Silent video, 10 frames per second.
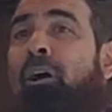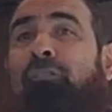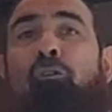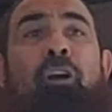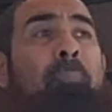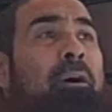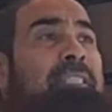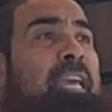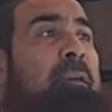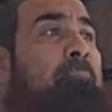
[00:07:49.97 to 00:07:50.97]
and talk about
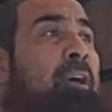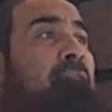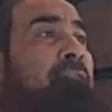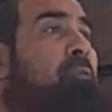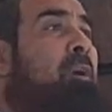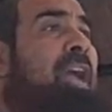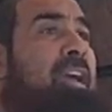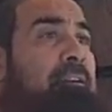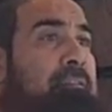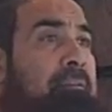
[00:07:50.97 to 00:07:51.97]
him
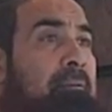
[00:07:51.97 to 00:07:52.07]
everywhere.